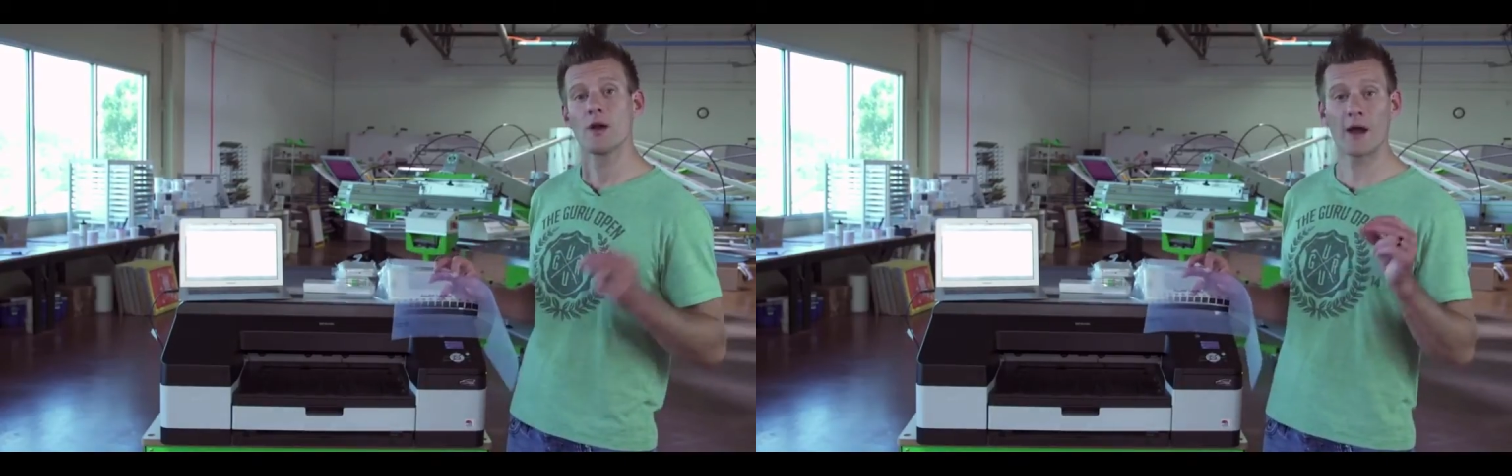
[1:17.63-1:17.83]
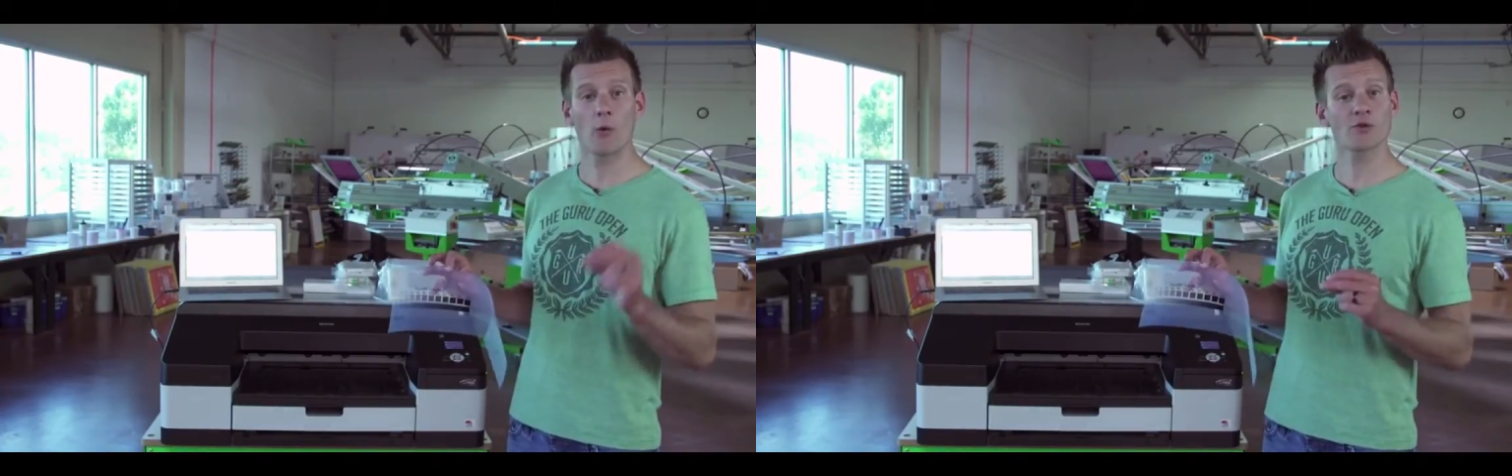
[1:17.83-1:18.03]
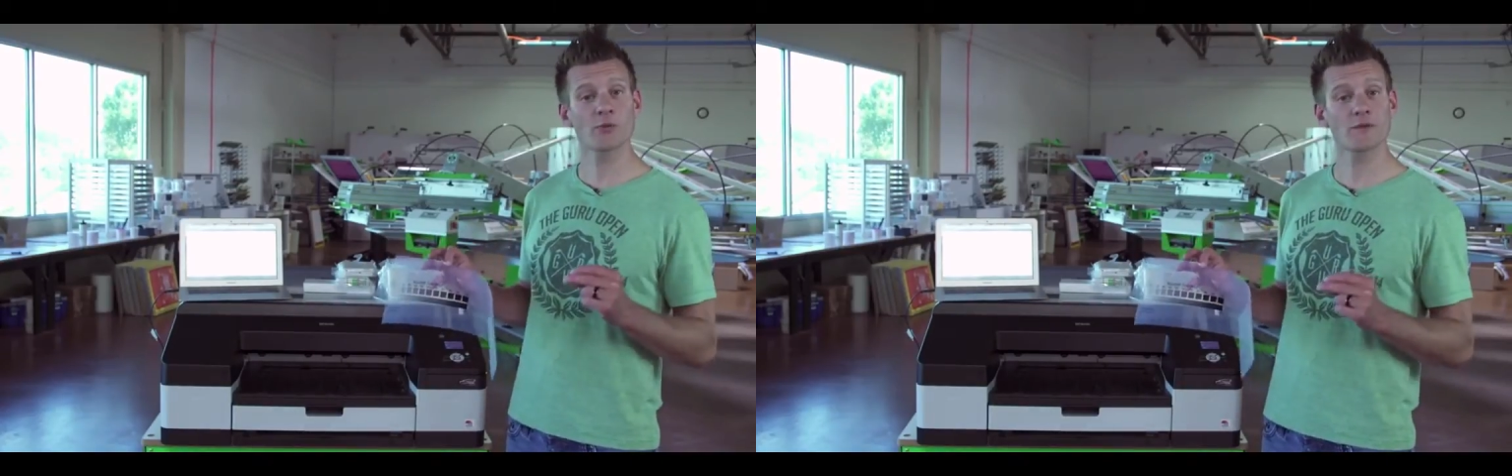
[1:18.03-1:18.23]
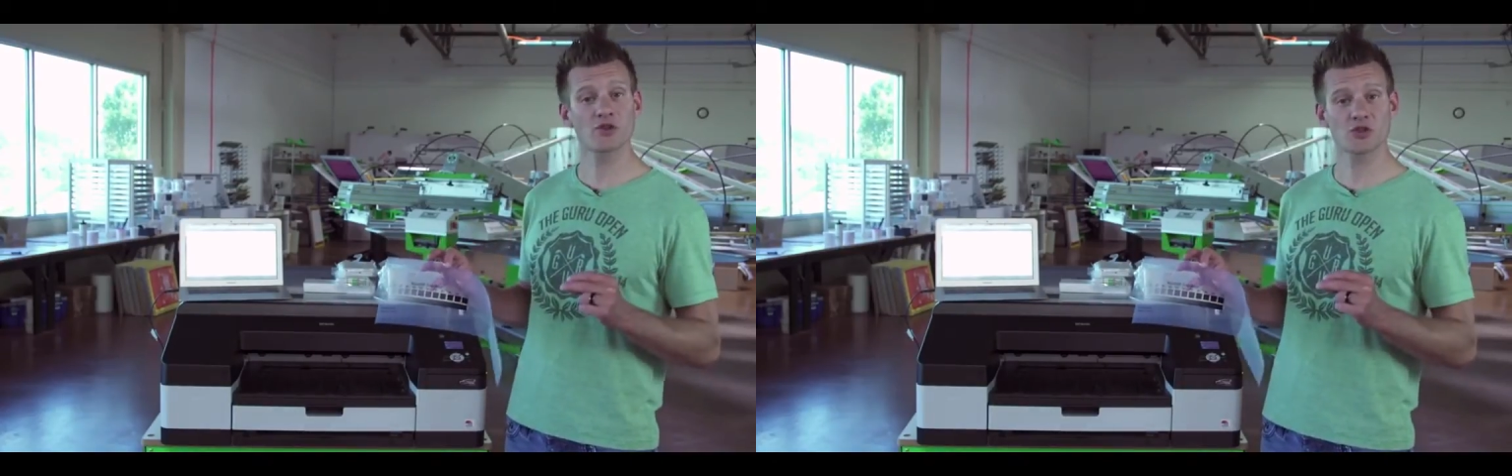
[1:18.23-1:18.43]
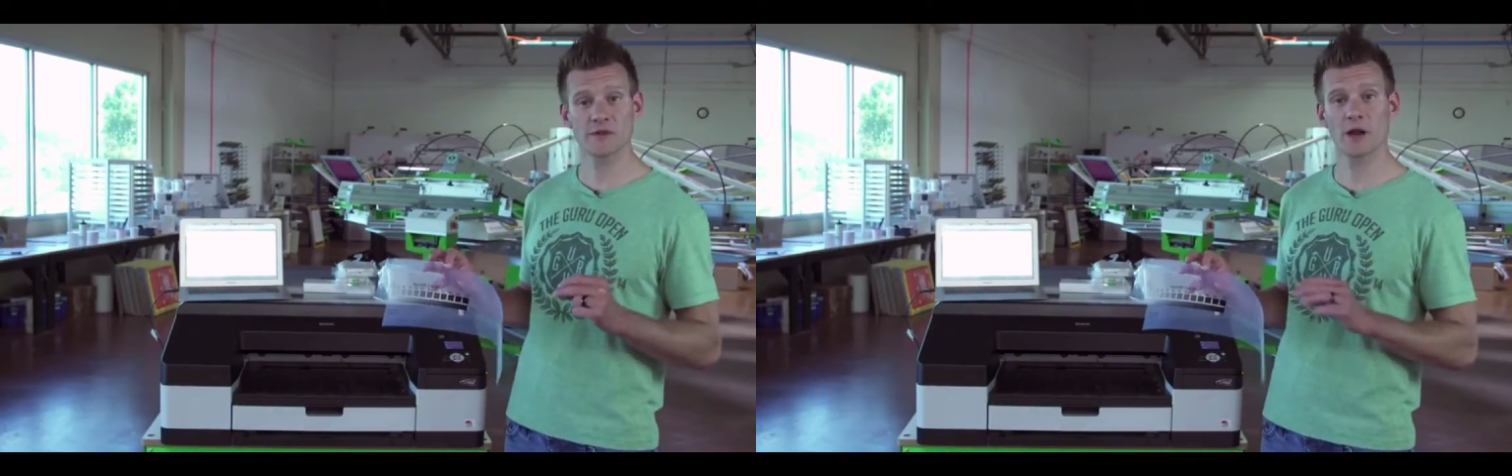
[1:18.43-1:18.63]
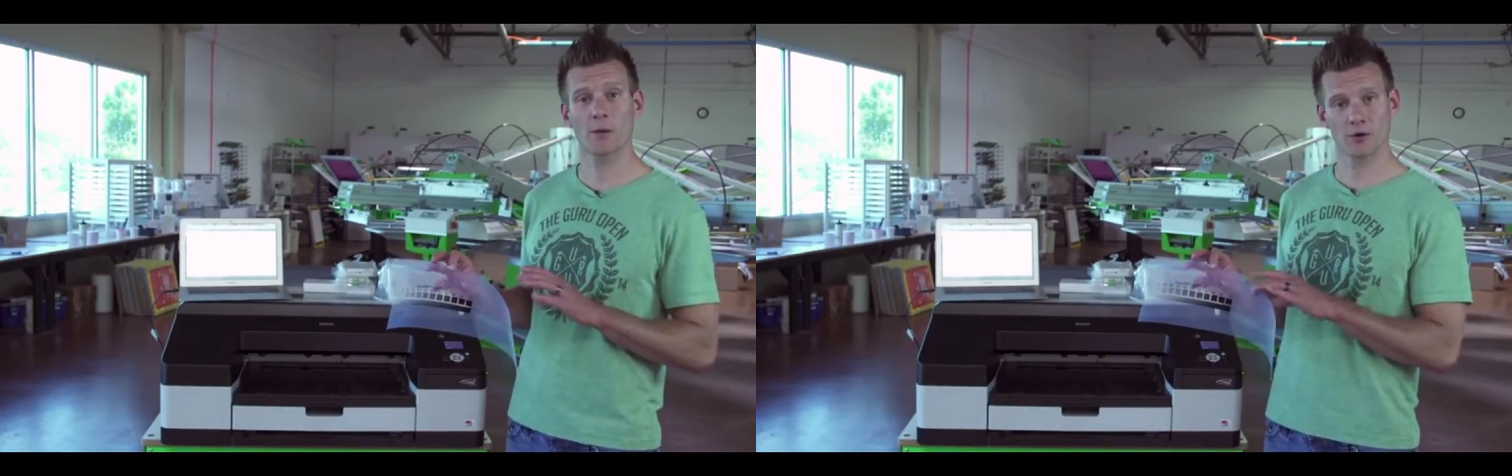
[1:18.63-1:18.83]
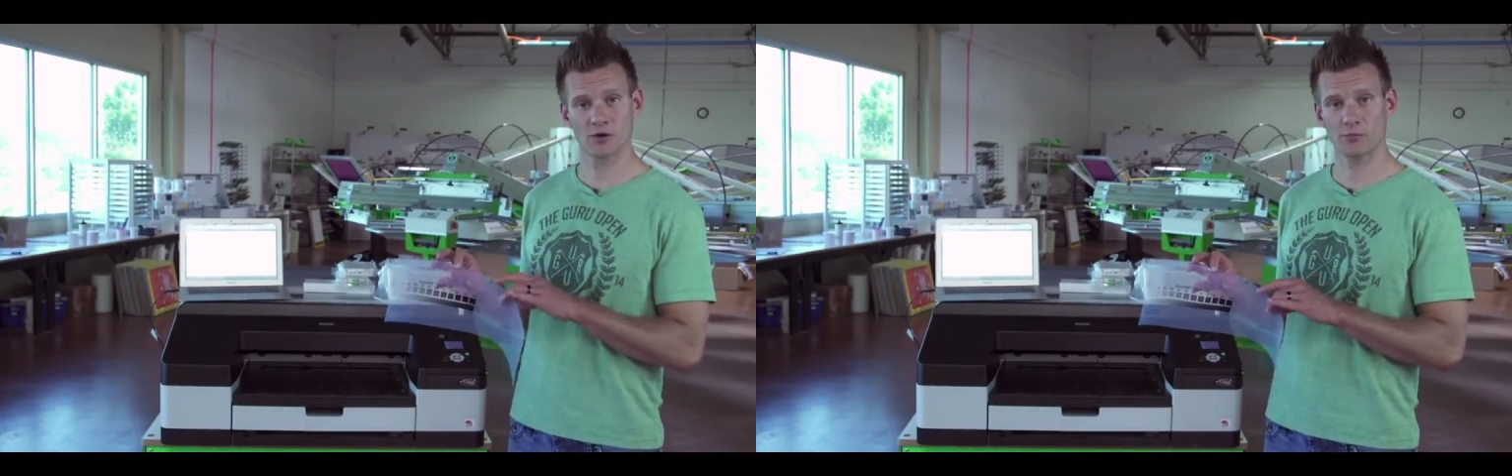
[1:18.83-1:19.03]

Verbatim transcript: Now once we've ensured that our printer is